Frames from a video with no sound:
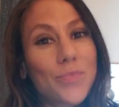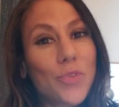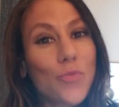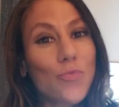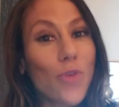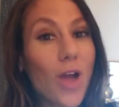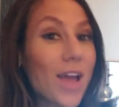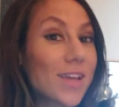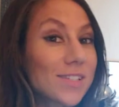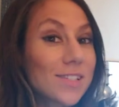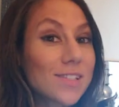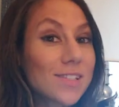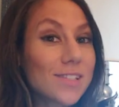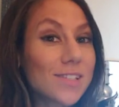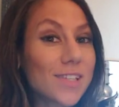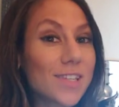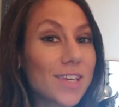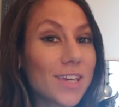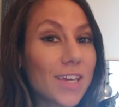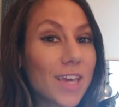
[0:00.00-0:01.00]
rising
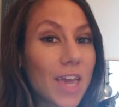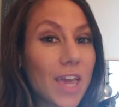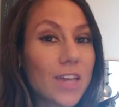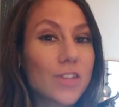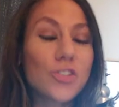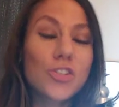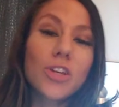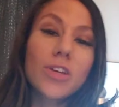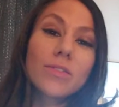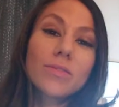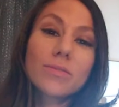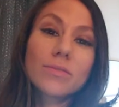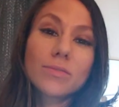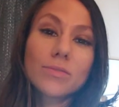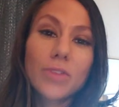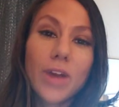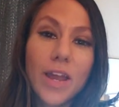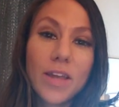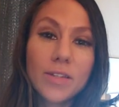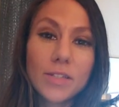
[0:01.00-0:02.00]
to the occasion,
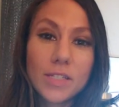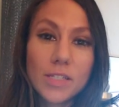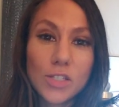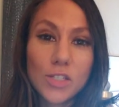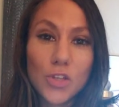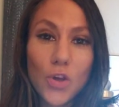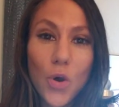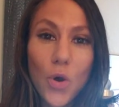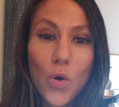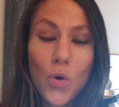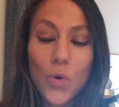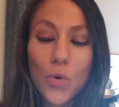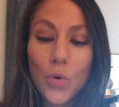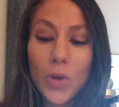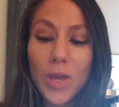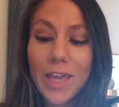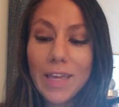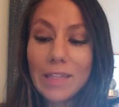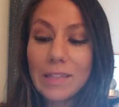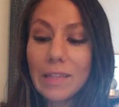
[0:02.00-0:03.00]
right? So
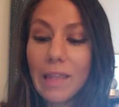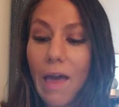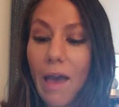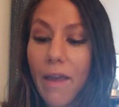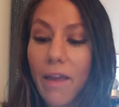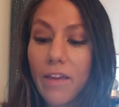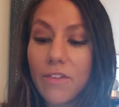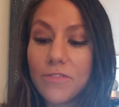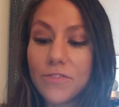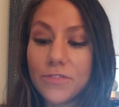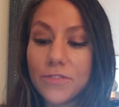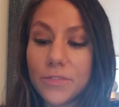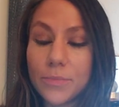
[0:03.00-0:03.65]
in life,